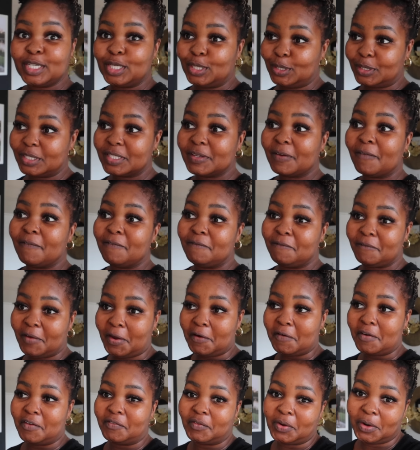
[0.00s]
It looks
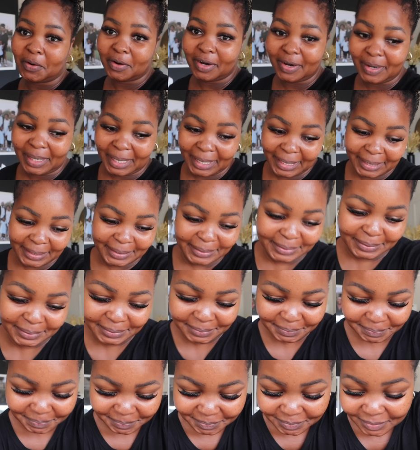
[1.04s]
very, very clean.
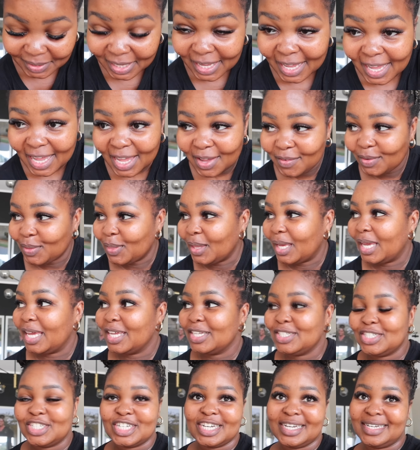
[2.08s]
Even the
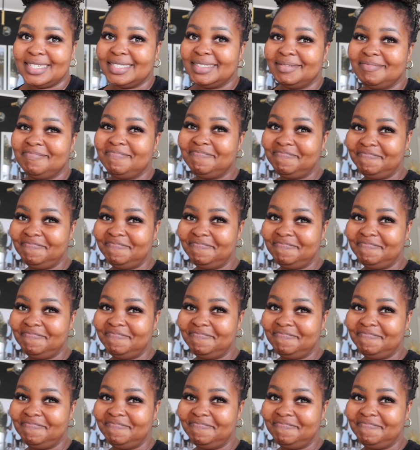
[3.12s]
kitchen.